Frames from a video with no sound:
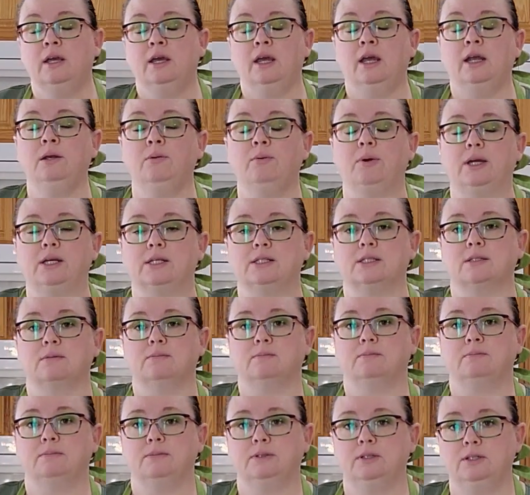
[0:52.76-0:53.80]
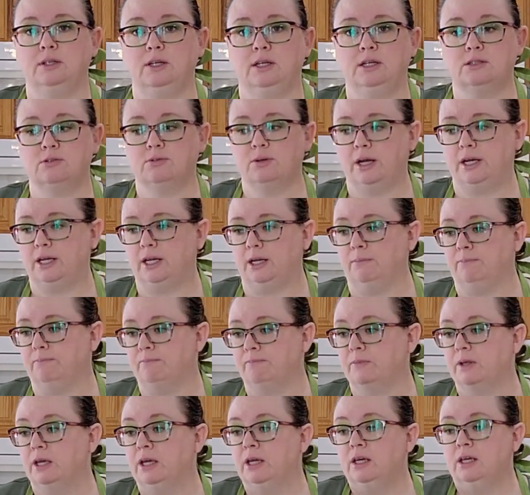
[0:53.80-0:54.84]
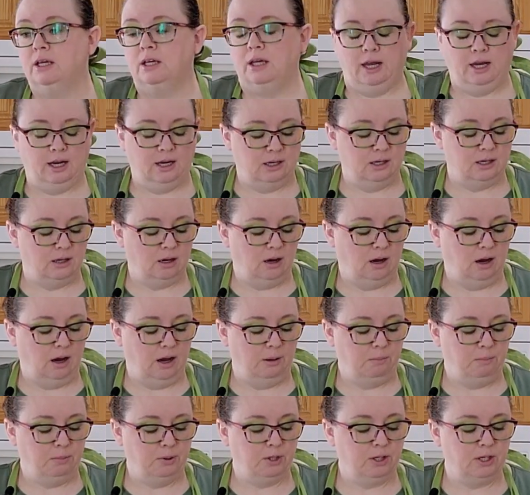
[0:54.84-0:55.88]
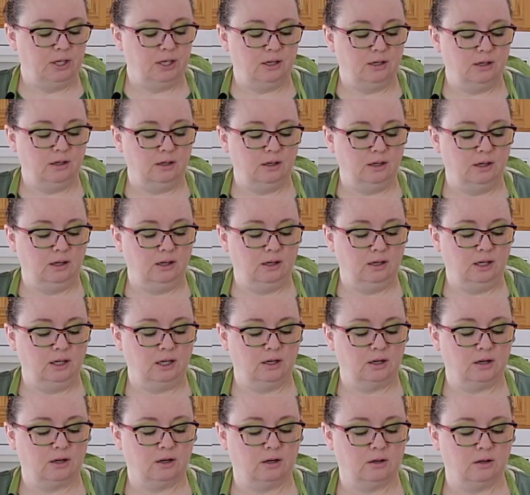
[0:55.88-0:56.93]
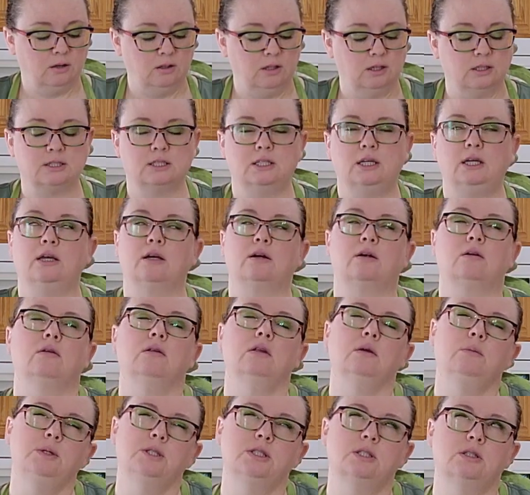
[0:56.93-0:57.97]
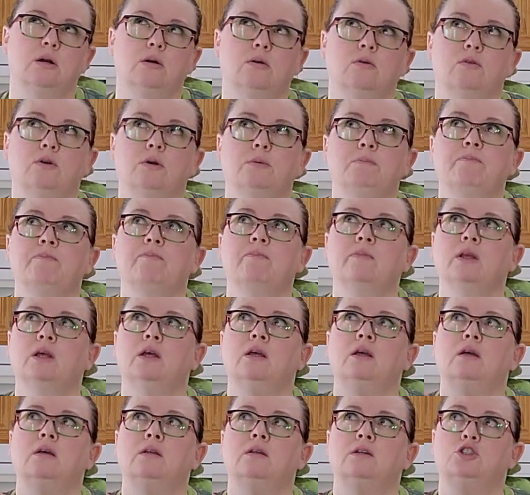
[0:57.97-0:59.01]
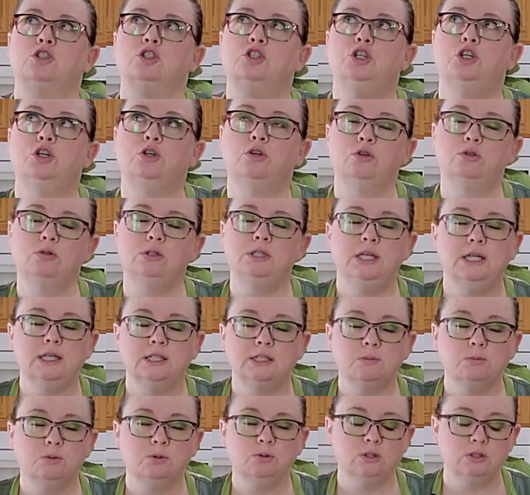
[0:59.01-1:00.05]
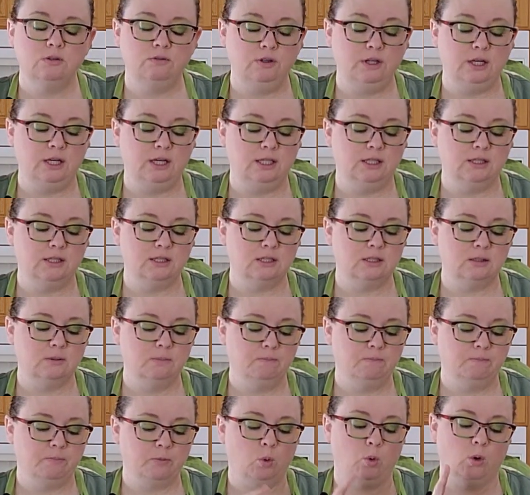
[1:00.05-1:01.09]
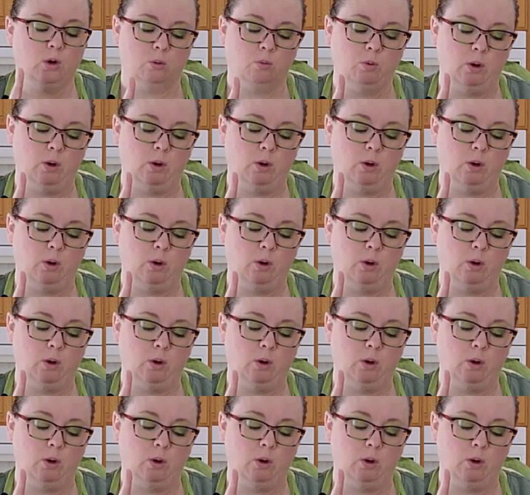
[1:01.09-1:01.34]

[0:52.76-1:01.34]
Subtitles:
Anyways, it's ready. And I put it in here. Let's see here. Let me start. There's 2 teaspoons of yeast, or